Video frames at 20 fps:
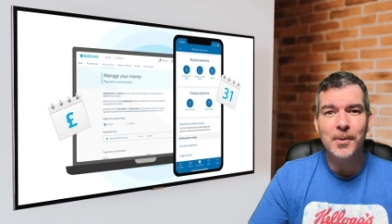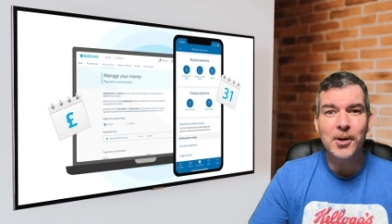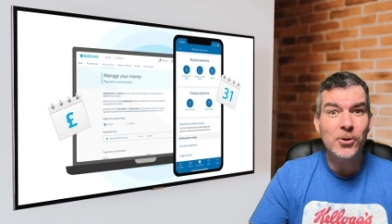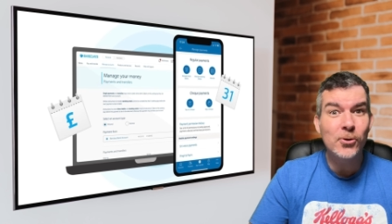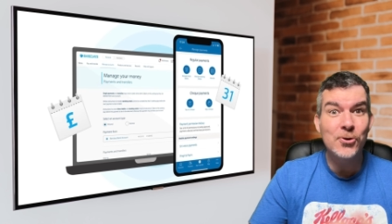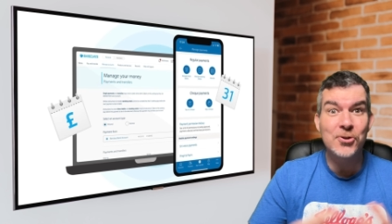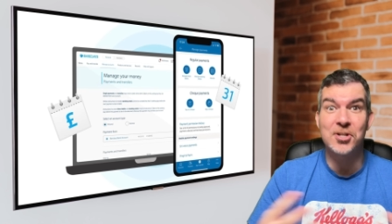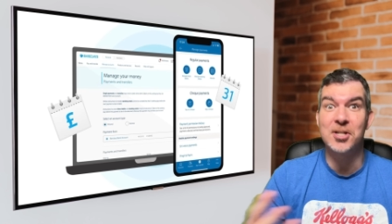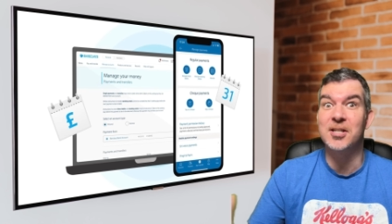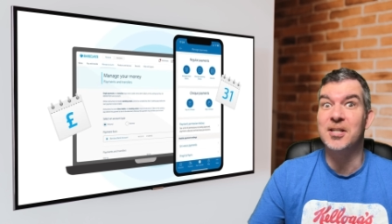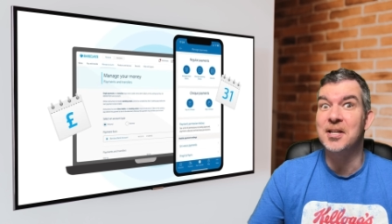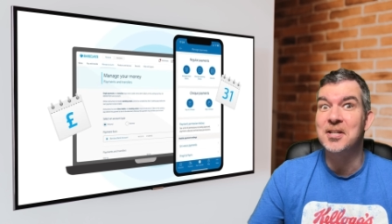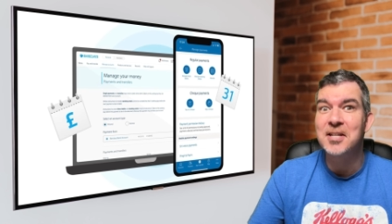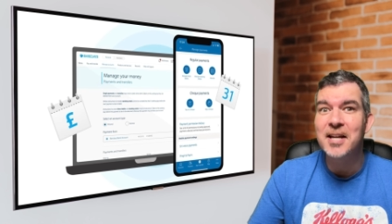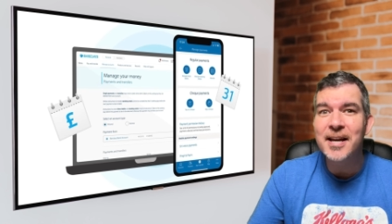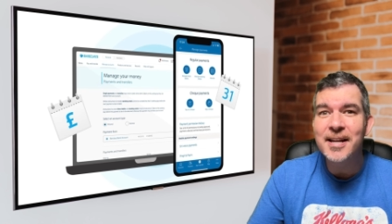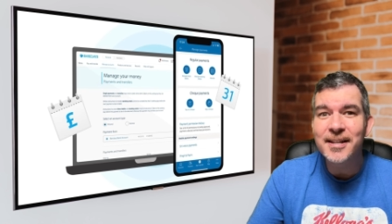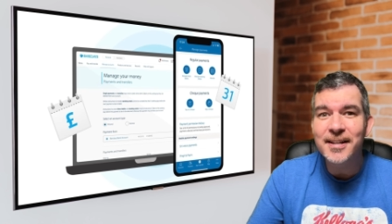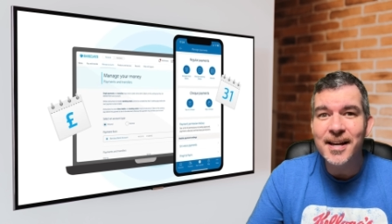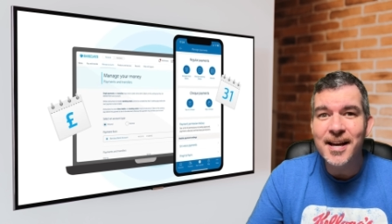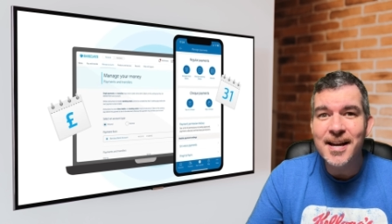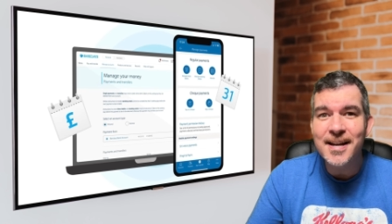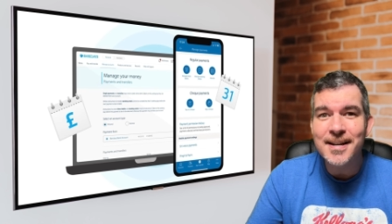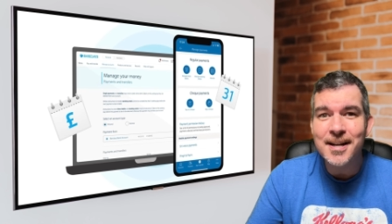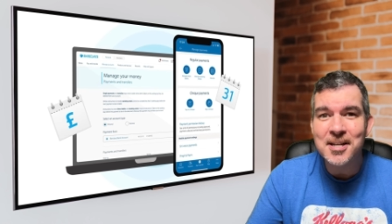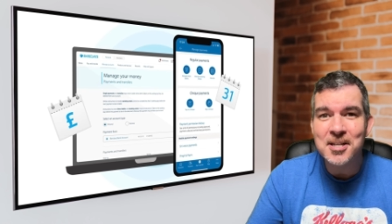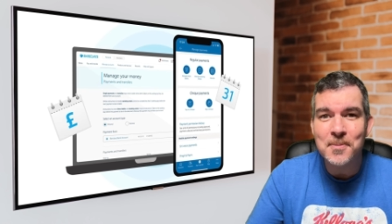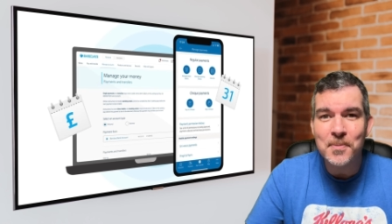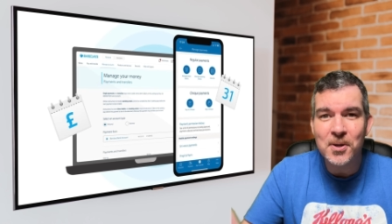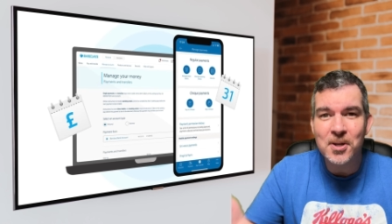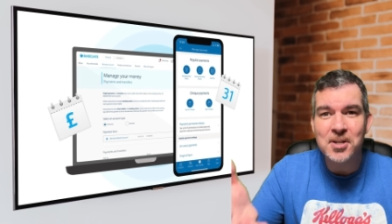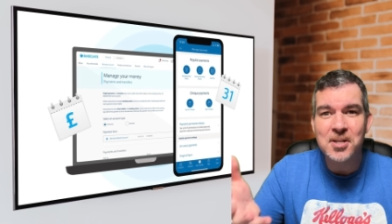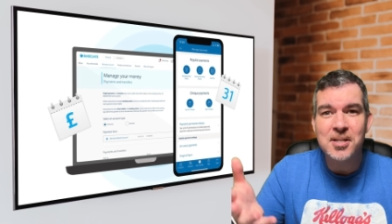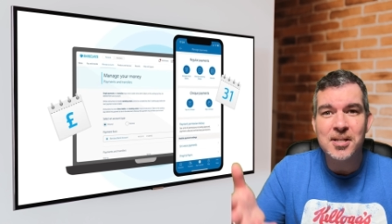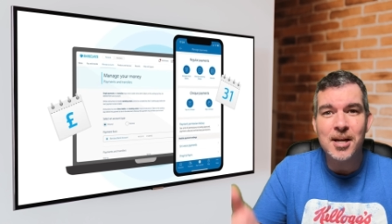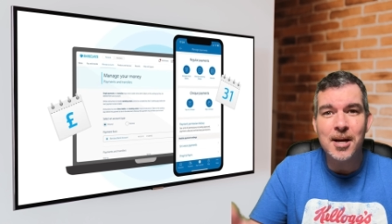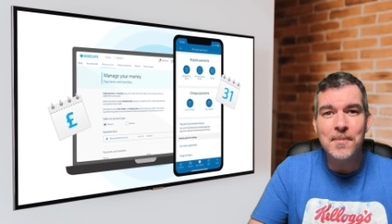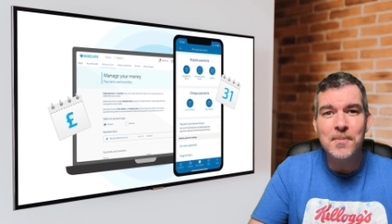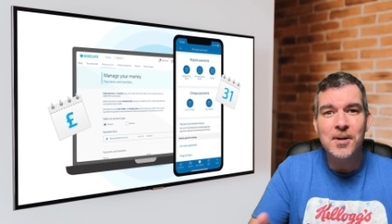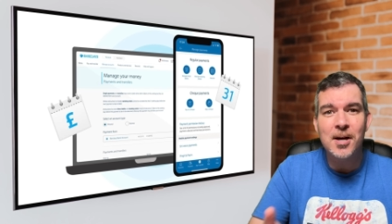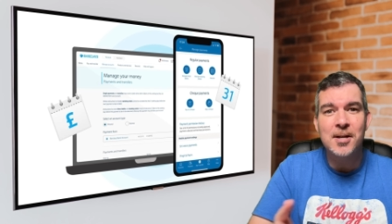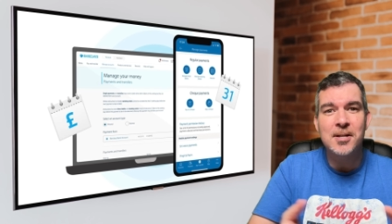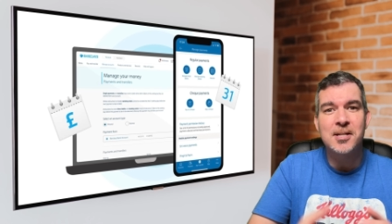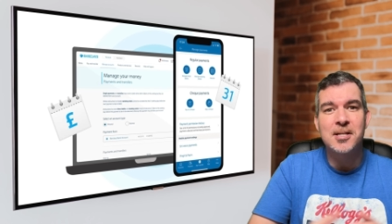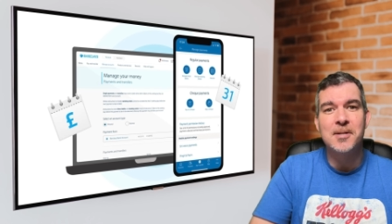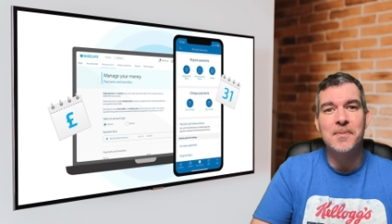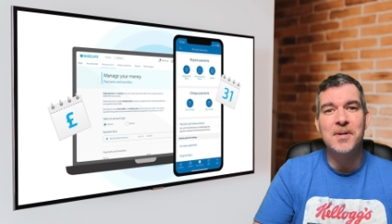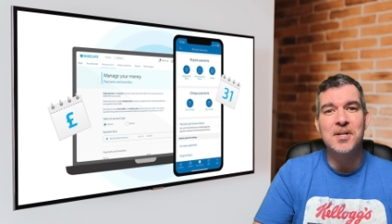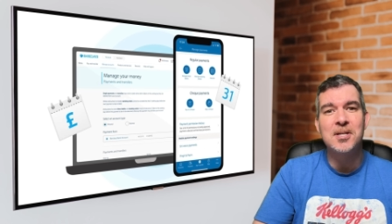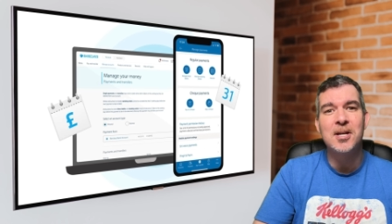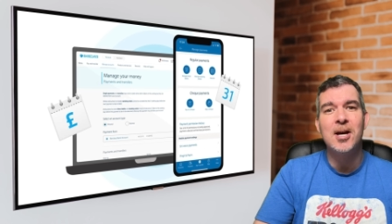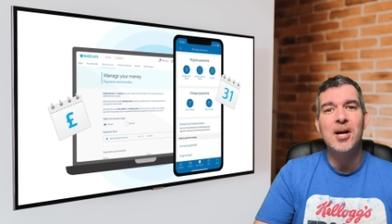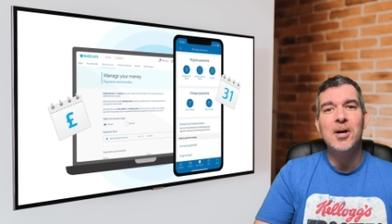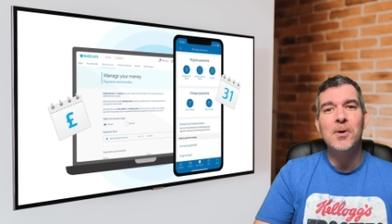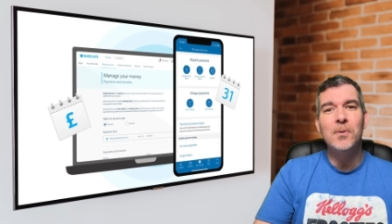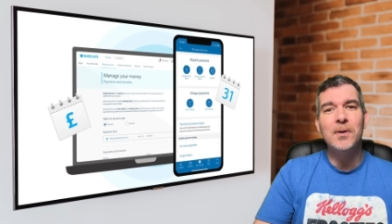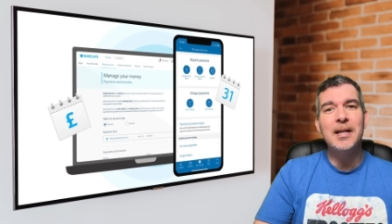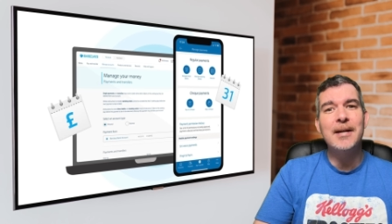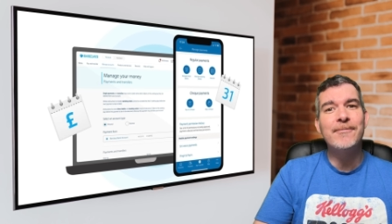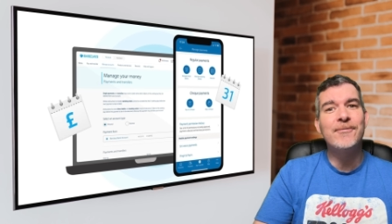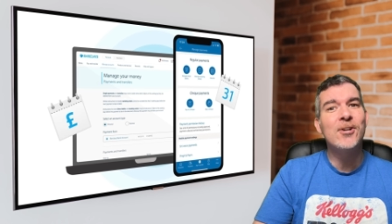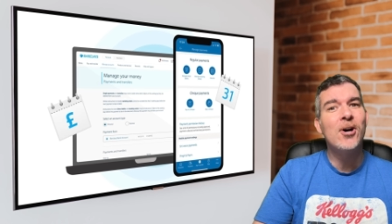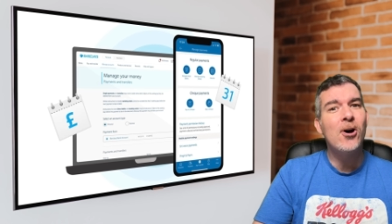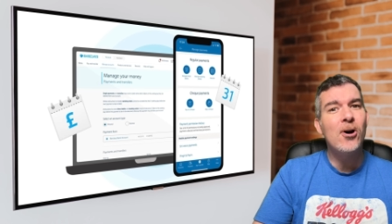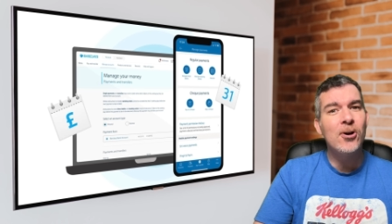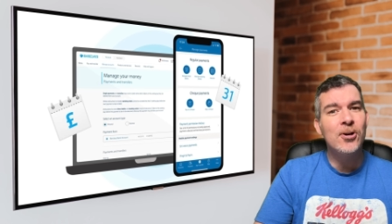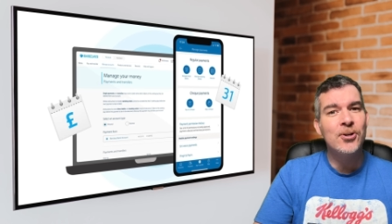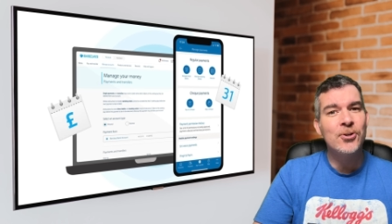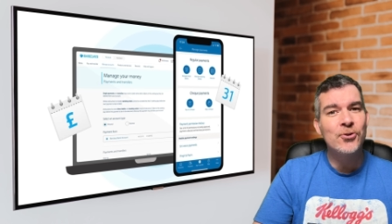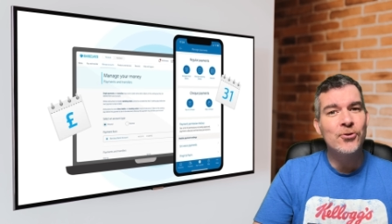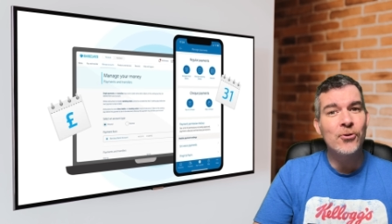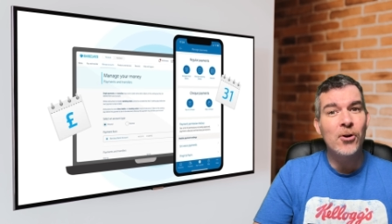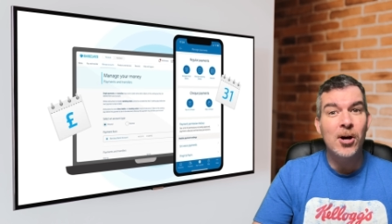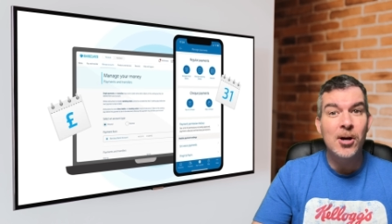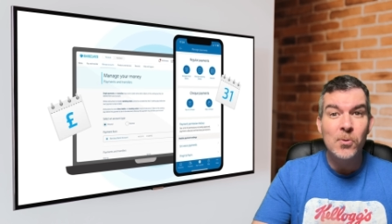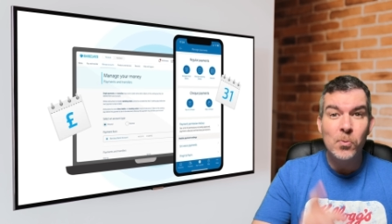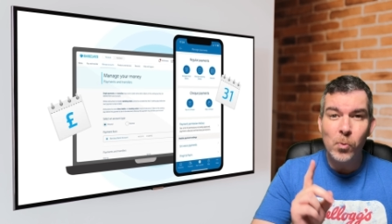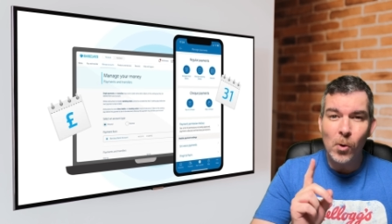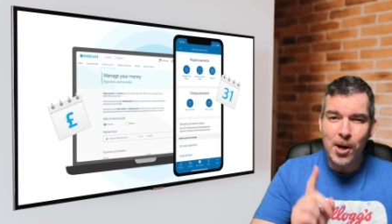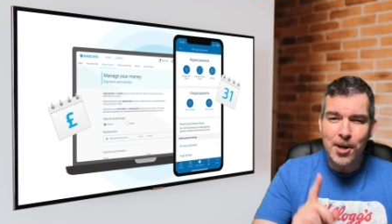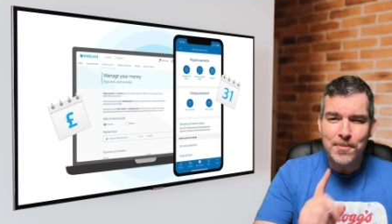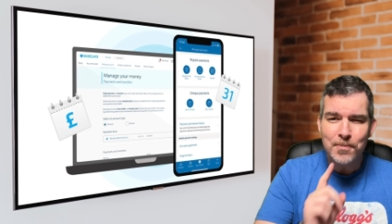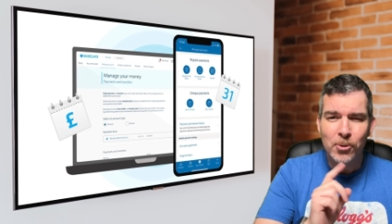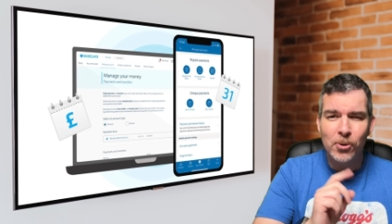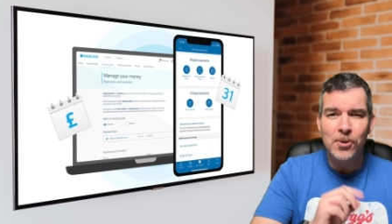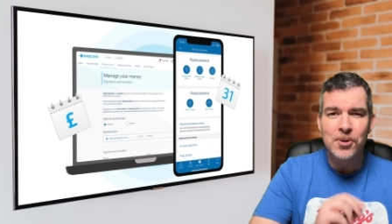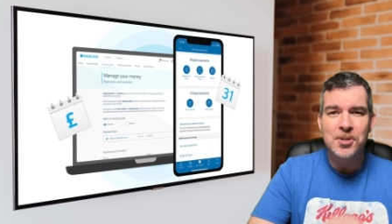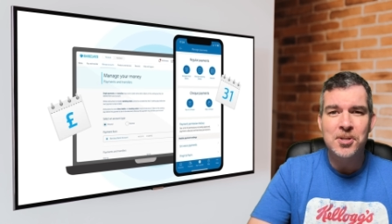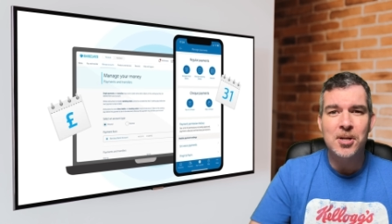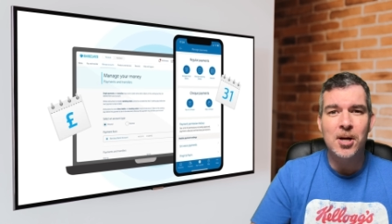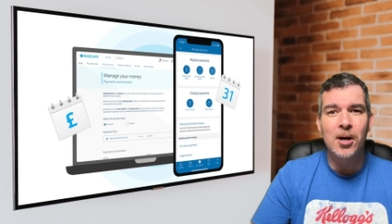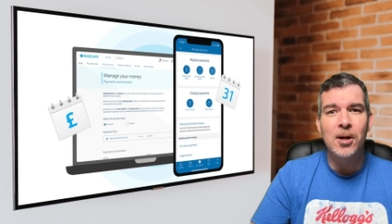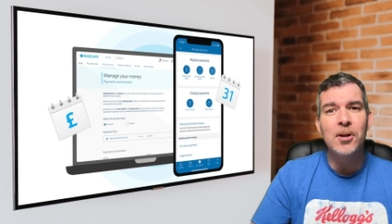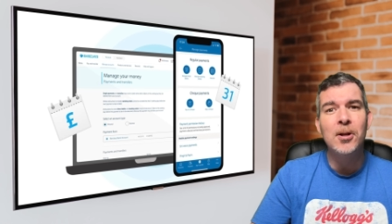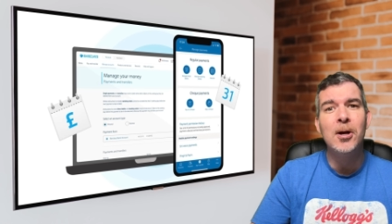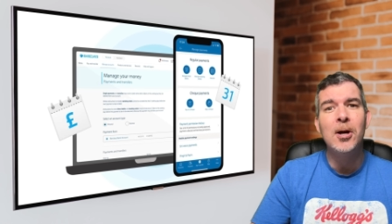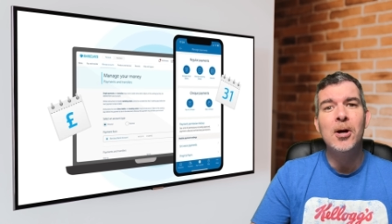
of course, it doesn't end there, does it? Because some customers were left high and dry. One poor soul